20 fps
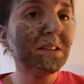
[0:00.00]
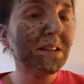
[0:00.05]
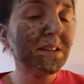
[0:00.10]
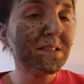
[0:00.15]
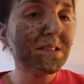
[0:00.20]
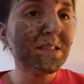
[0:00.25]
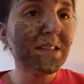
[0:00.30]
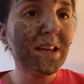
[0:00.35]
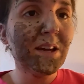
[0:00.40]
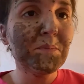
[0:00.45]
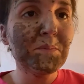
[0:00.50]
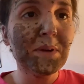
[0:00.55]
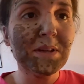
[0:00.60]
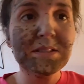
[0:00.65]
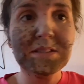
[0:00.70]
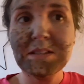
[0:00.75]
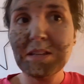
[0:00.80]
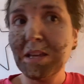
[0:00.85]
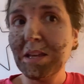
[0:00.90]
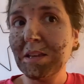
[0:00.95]
Let's see how my
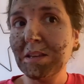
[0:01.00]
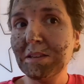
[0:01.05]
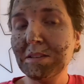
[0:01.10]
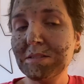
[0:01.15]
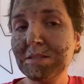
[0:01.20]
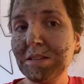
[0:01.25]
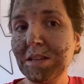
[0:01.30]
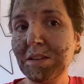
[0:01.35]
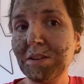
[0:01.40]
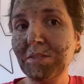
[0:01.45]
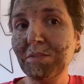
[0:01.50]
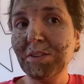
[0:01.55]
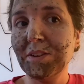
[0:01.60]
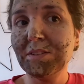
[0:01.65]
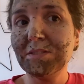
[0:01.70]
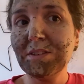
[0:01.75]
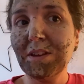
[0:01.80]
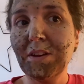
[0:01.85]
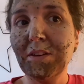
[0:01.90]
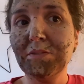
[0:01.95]
skin
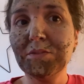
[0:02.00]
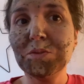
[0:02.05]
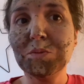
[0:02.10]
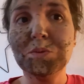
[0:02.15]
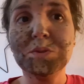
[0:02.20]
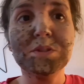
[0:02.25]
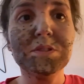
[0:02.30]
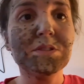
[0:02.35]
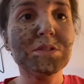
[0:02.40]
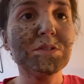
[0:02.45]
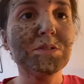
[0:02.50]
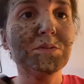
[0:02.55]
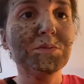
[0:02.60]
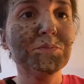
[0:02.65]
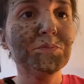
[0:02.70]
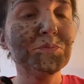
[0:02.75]
feels afterwards.